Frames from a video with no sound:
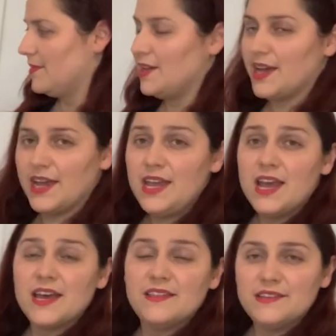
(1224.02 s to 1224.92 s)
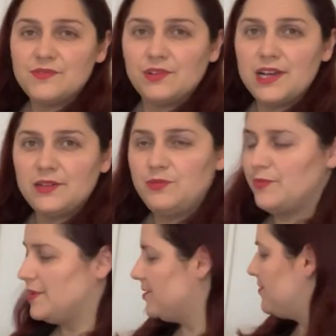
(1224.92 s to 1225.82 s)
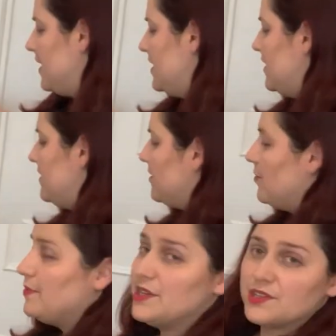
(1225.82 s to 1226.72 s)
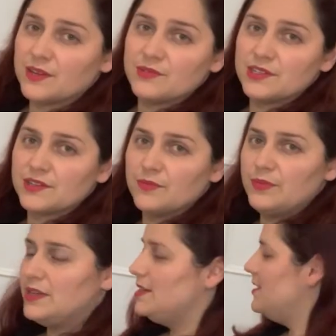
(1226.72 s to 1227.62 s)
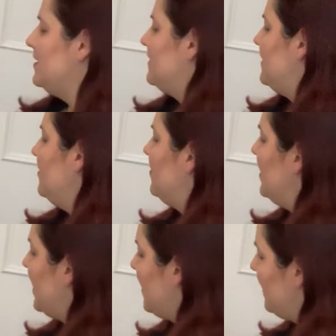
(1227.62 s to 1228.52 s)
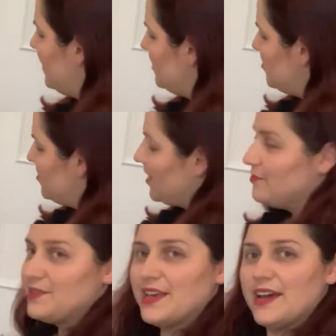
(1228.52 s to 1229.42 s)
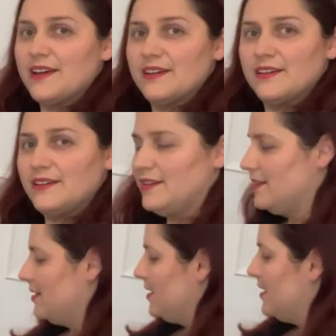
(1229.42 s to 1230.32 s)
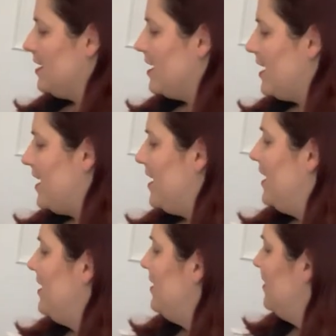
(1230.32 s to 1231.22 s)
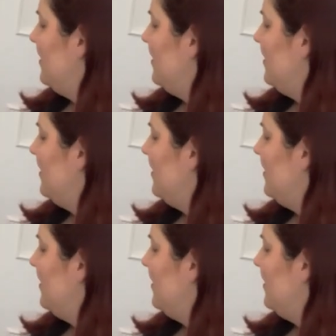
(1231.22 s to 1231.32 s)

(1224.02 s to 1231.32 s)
Okay, this will help you because right hand has got big jumps. It's got B, C, B, and then it jumps there. A.